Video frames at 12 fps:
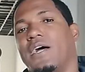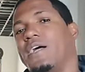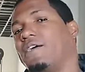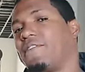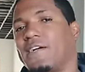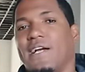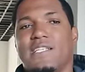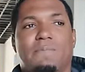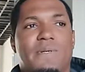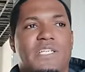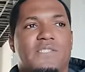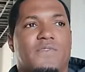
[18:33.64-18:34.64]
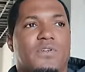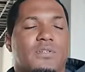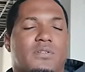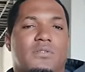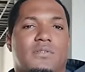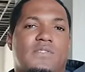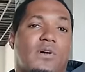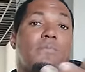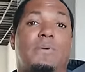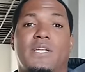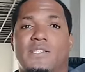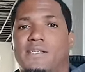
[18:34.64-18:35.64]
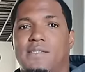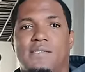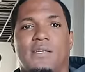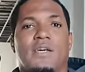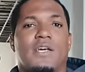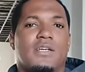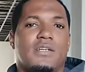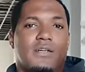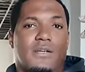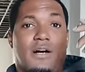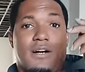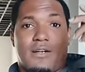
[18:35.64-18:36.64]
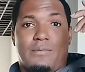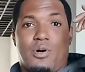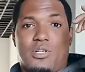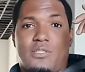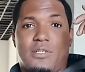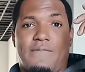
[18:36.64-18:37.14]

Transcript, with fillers: and Africa is peaceful. Some places are what?